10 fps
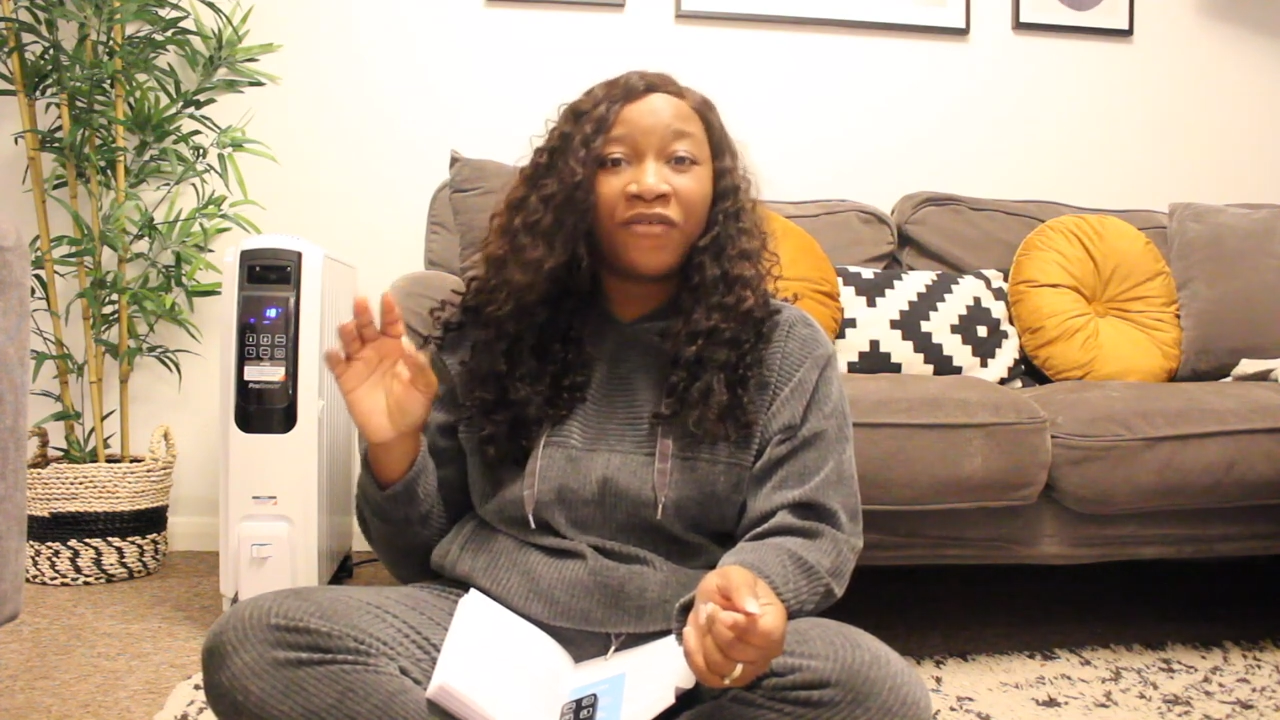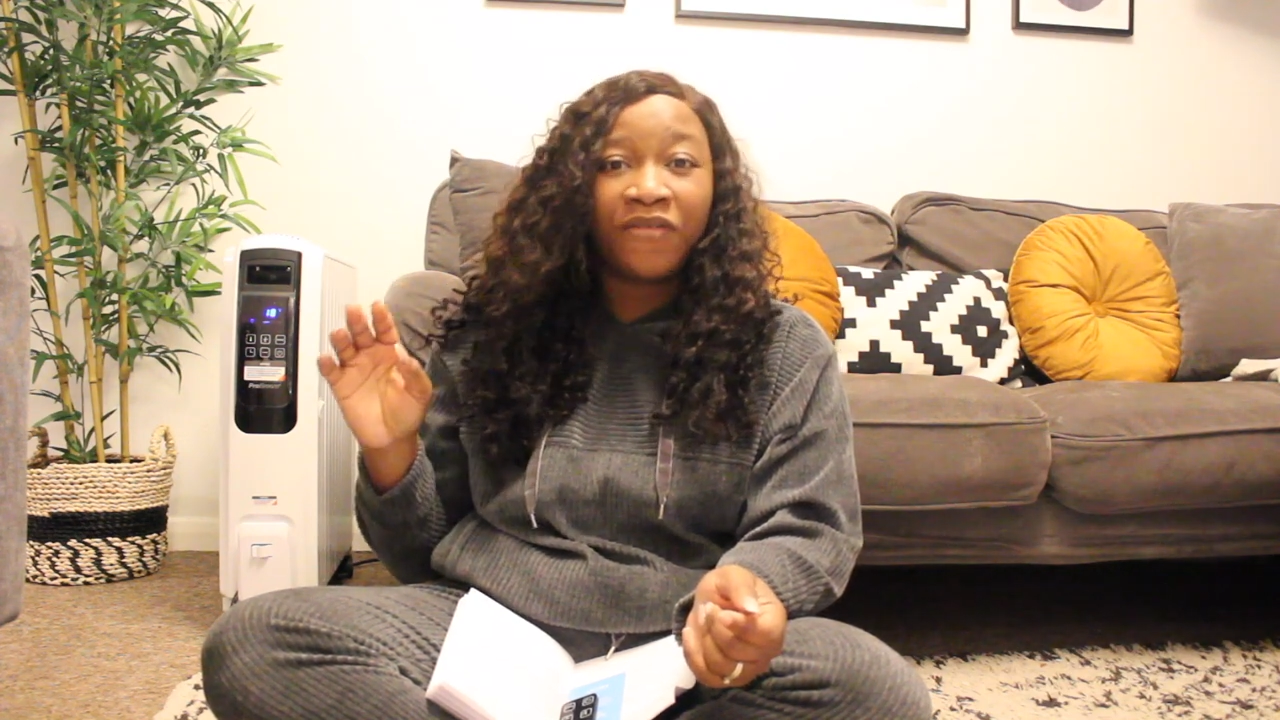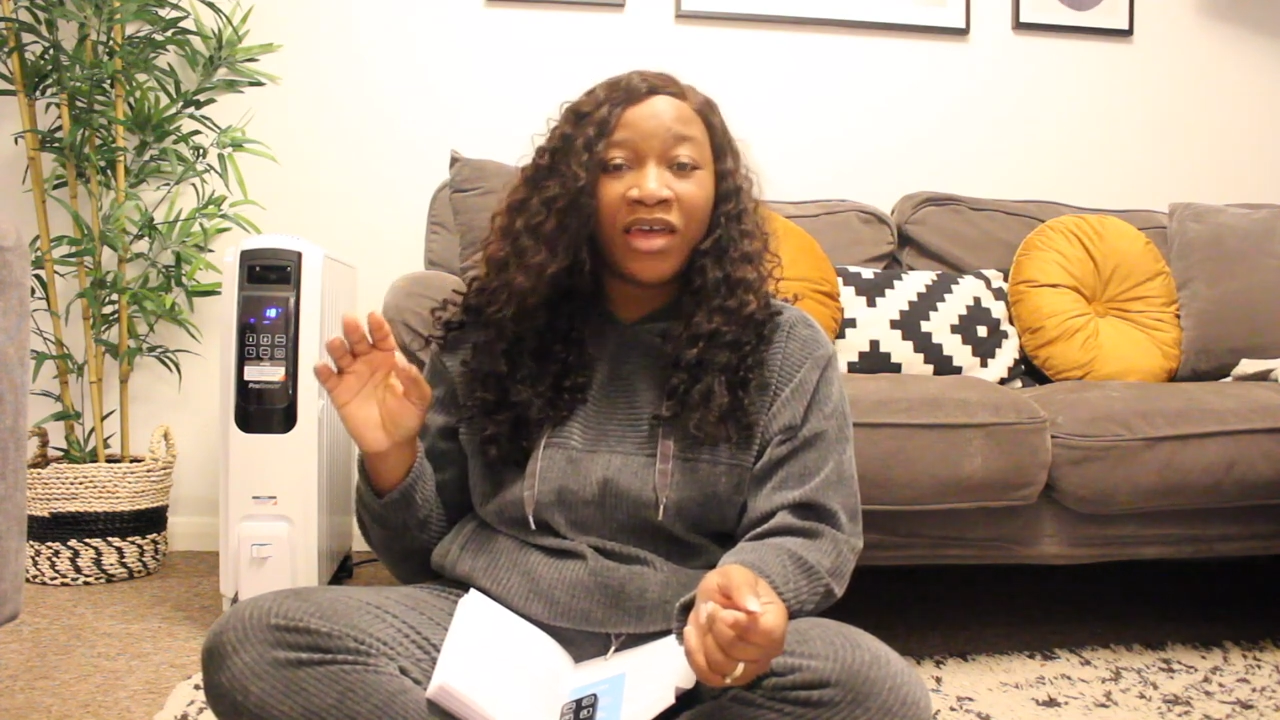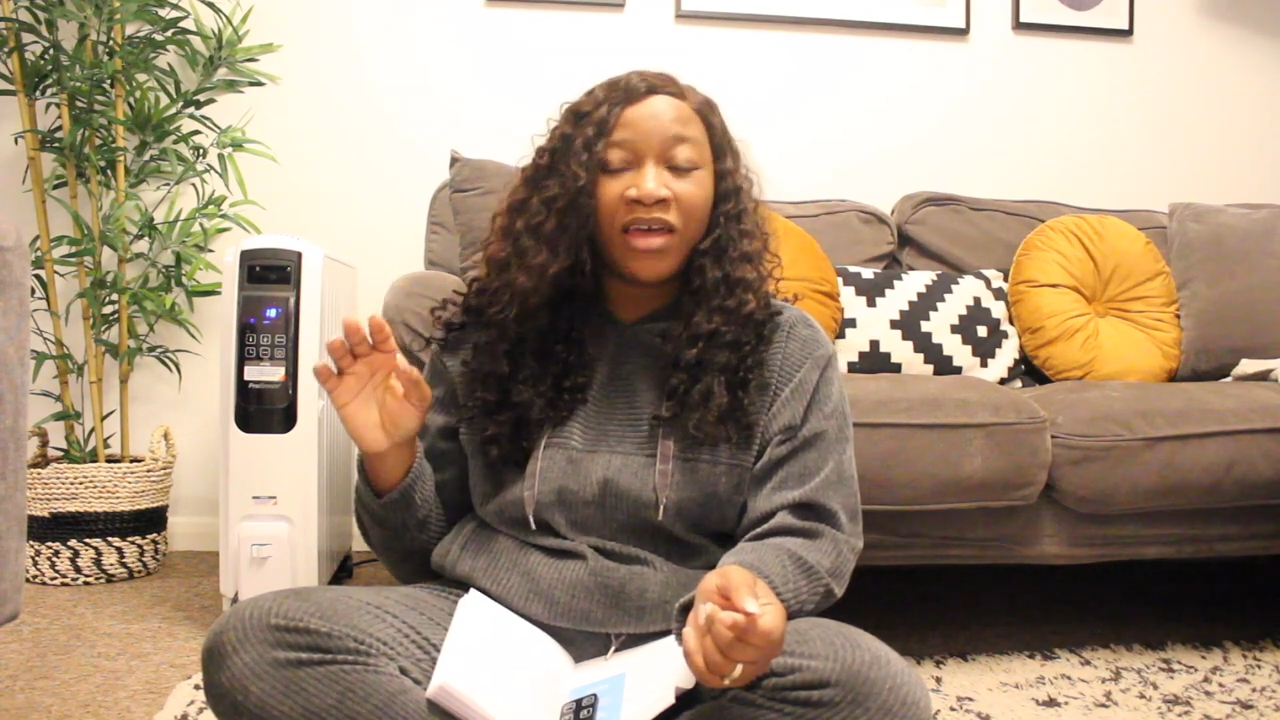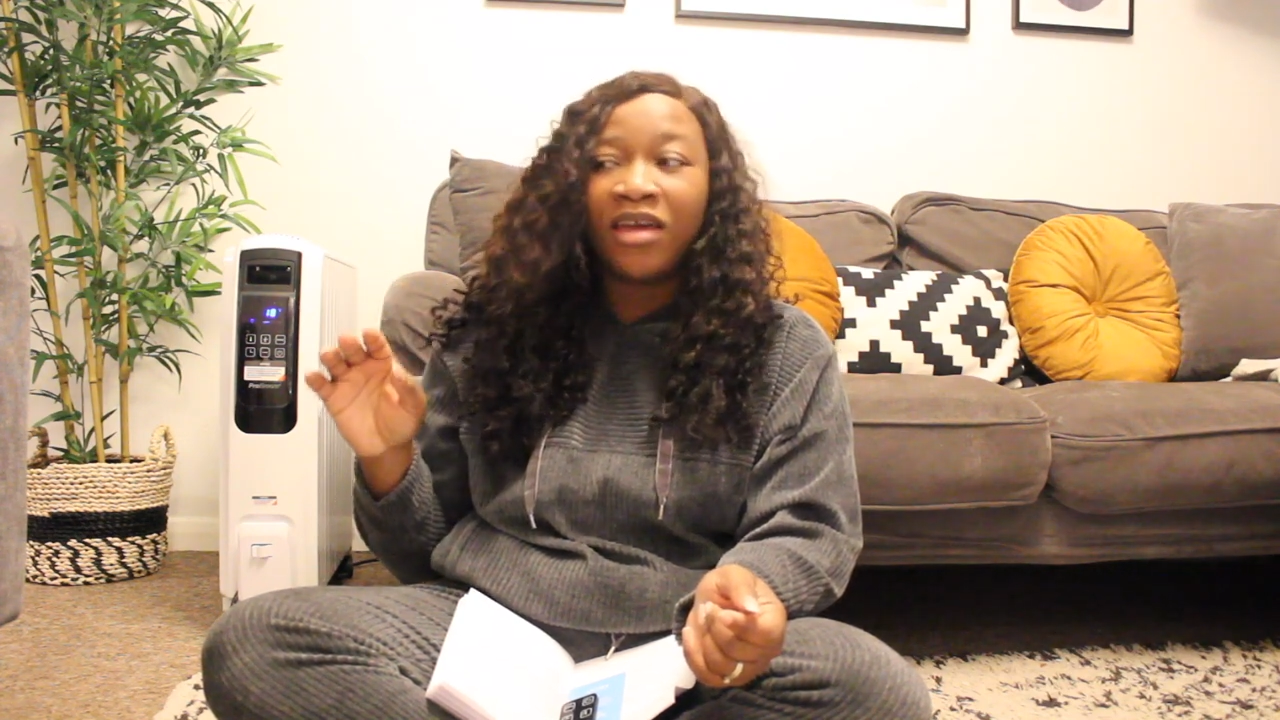
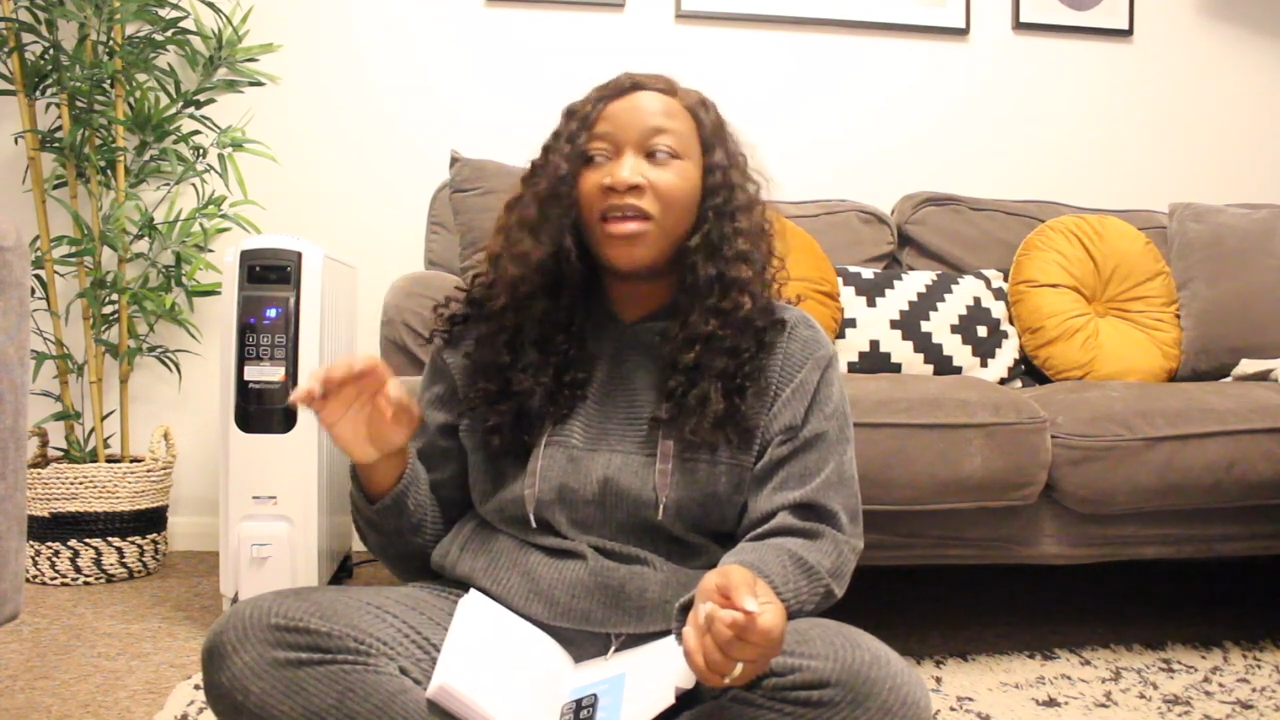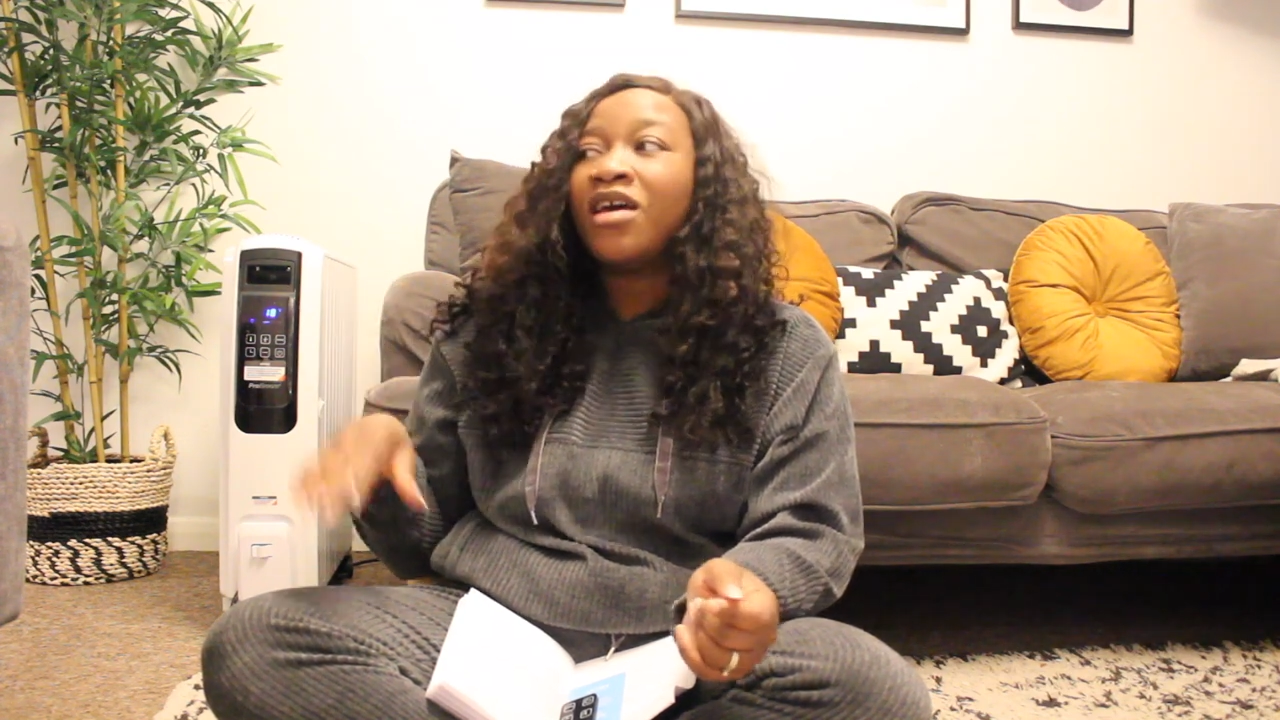fair